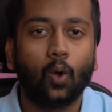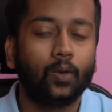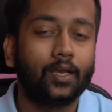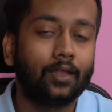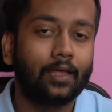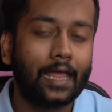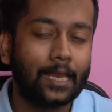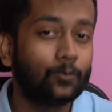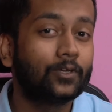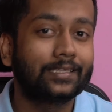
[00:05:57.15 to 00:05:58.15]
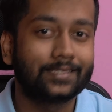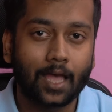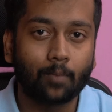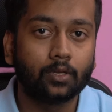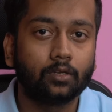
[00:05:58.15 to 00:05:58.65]
will help you
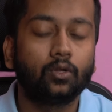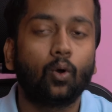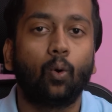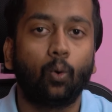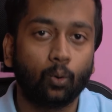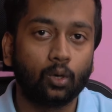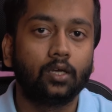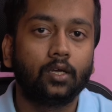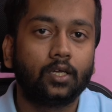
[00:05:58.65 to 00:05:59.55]
examine your whole